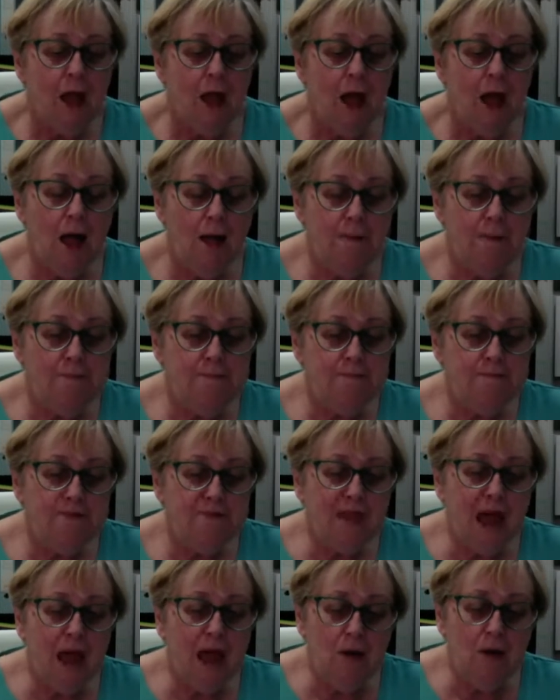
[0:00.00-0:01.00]

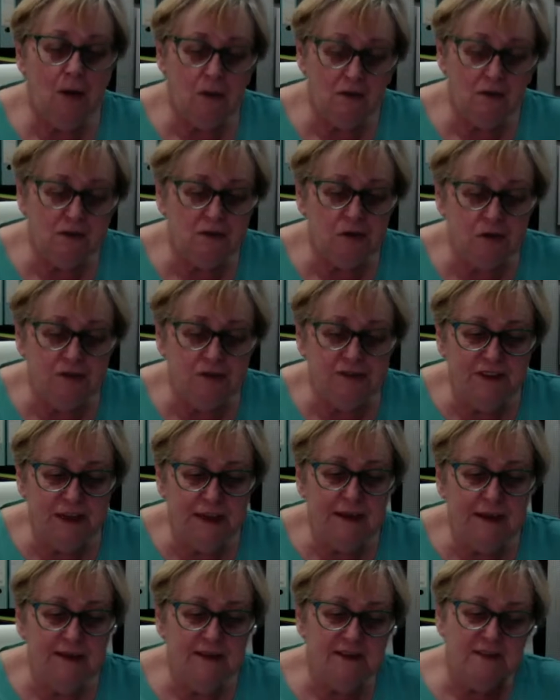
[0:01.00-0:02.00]
I also feel
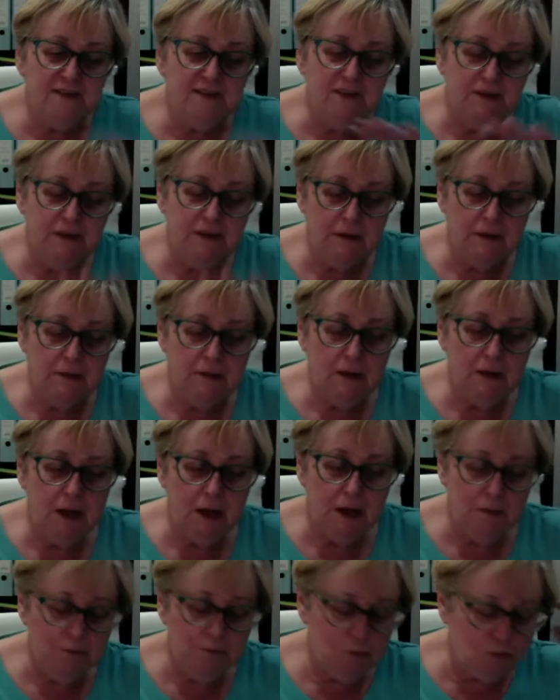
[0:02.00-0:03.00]
in this very
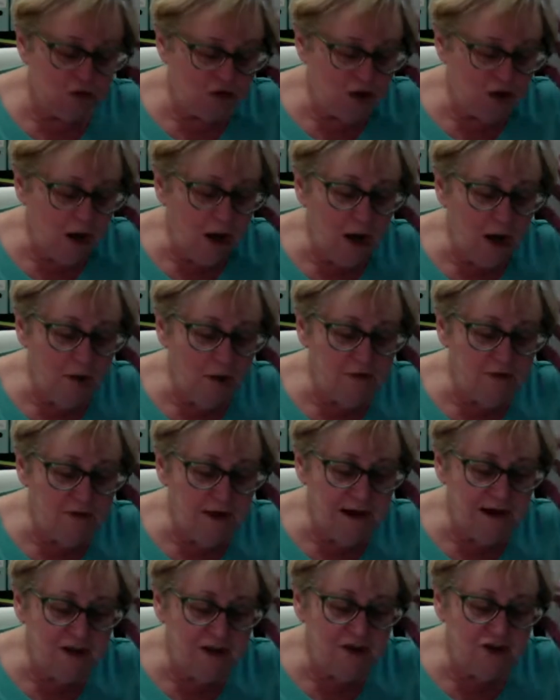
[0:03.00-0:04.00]
much calmer
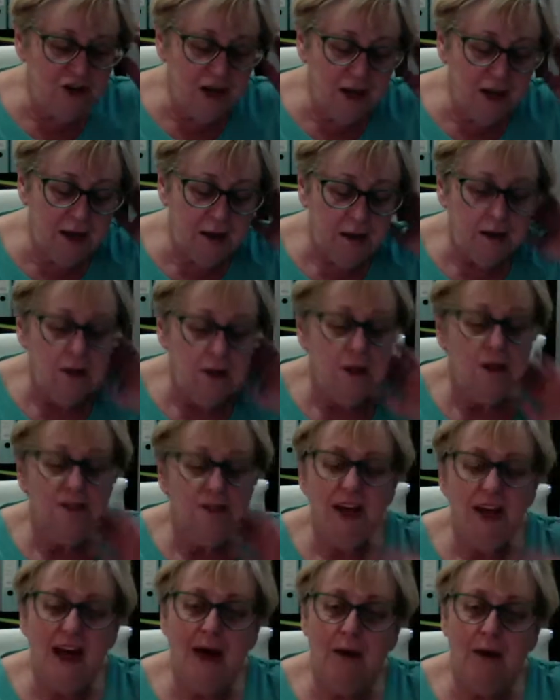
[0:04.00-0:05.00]
energy
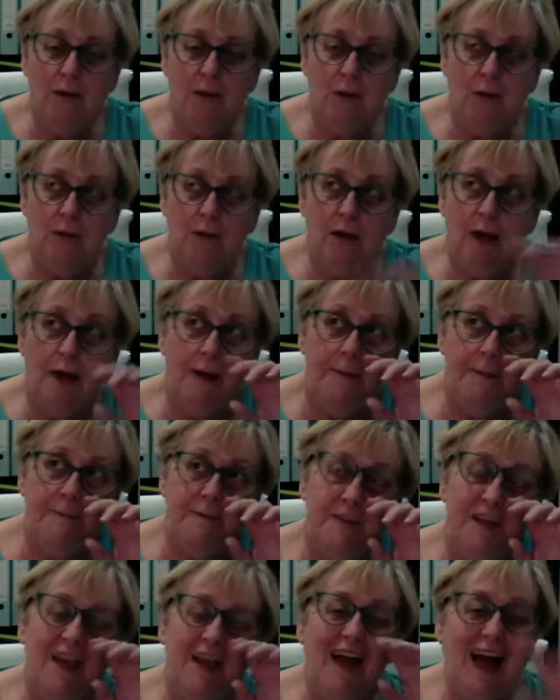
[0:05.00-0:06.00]
that
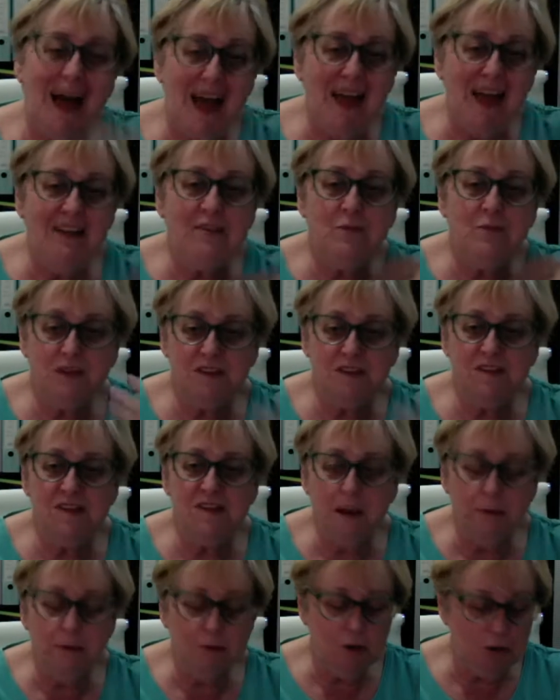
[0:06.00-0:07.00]
the guides will
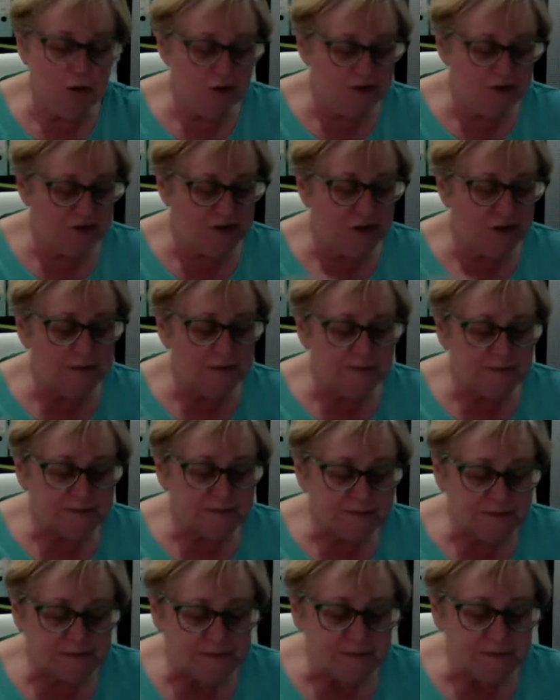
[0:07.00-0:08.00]
step closer.
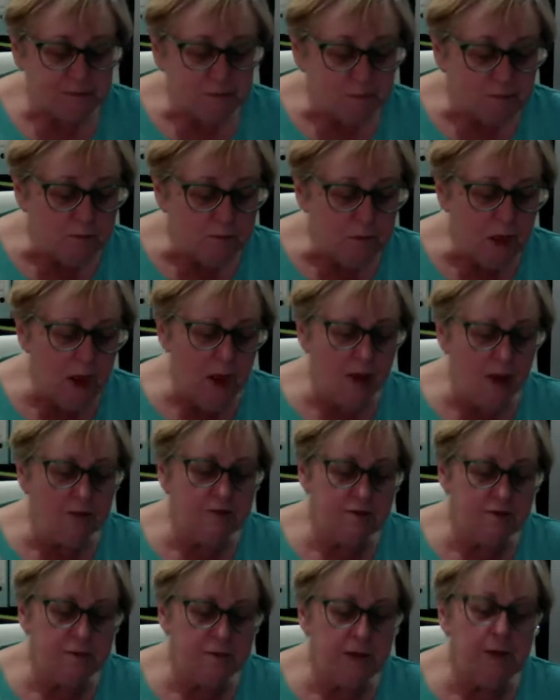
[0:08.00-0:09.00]

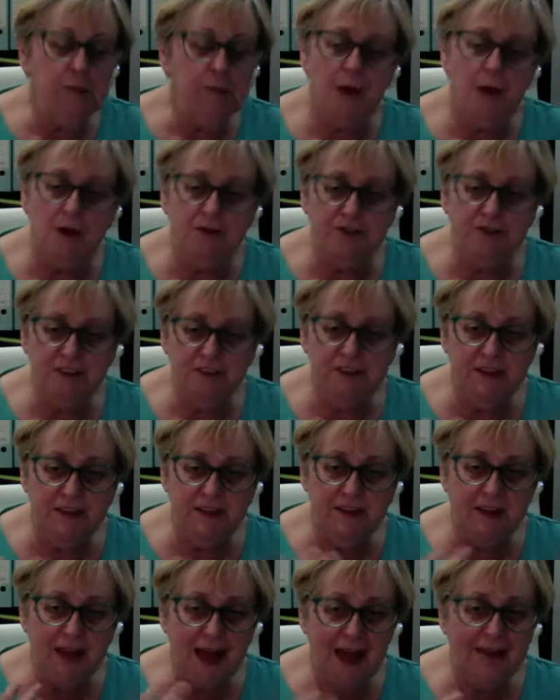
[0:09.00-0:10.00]
People often think the
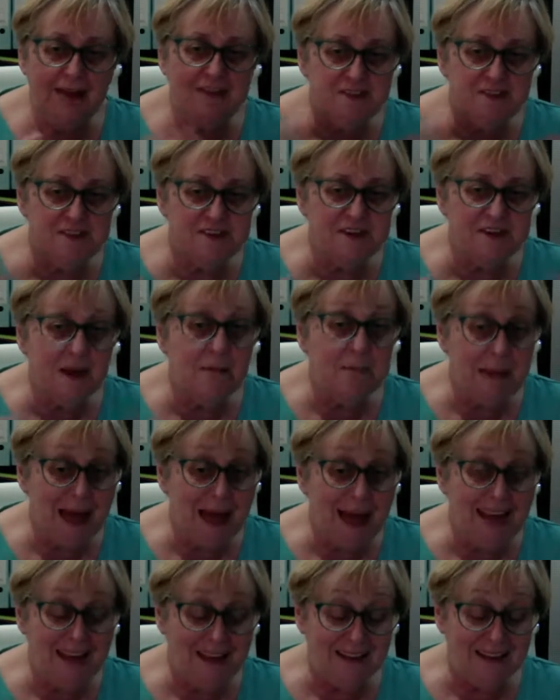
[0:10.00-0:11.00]
guides have stepped
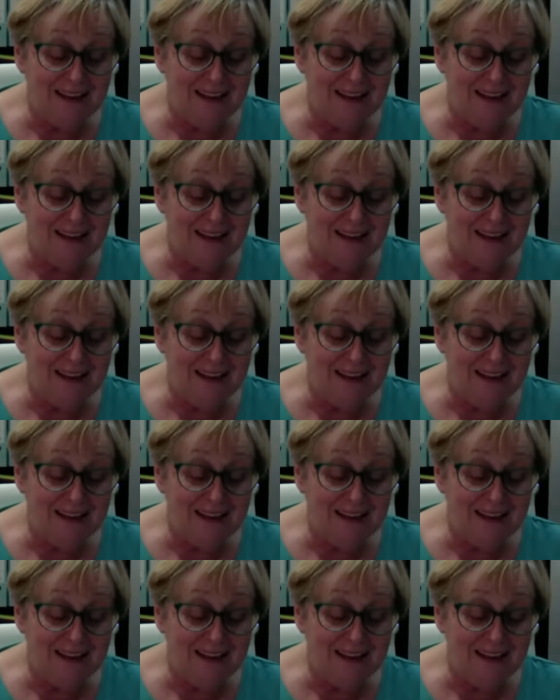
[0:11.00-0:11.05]
back,